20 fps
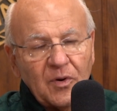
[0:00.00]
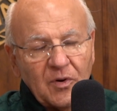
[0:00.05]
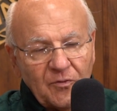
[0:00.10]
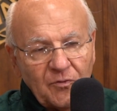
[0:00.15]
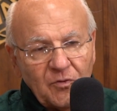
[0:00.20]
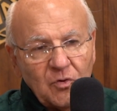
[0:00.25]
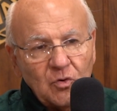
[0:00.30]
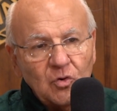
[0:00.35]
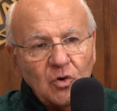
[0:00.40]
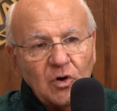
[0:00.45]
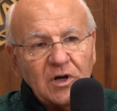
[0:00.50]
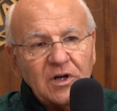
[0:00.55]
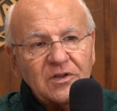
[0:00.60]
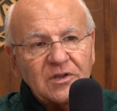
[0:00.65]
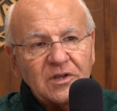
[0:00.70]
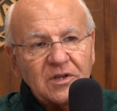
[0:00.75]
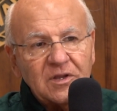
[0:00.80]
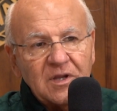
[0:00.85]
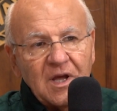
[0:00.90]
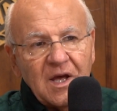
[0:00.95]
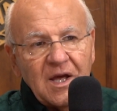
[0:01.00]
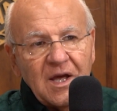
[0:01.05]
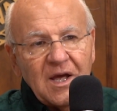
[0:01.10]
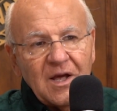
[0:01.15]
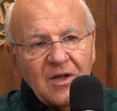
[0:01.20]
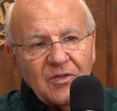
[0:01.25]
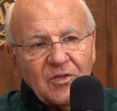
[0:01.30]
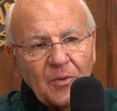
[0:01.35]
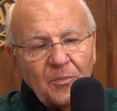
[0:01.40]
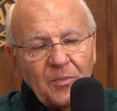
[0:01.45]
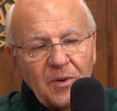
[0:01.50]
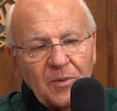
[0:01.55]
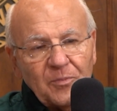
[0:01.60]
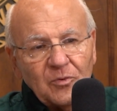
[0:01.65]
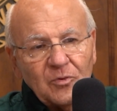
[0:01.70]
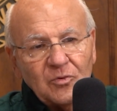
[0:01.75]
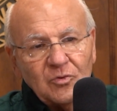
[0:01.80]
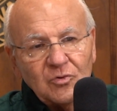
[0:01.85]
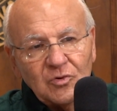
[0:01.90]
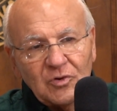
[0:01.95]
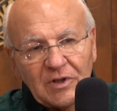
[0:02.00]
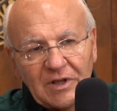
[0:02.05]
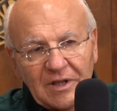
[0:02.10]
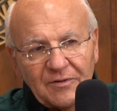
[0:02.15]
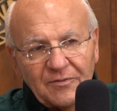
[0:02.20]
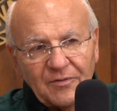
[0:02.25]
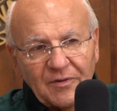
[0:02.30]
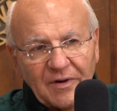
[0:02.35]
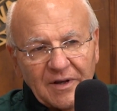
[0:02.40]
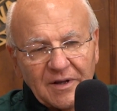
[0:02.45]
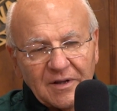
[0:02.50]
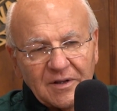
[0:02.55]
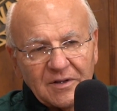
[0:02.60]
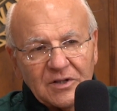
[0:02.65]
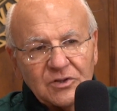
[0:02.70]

But if you look at the people leaving,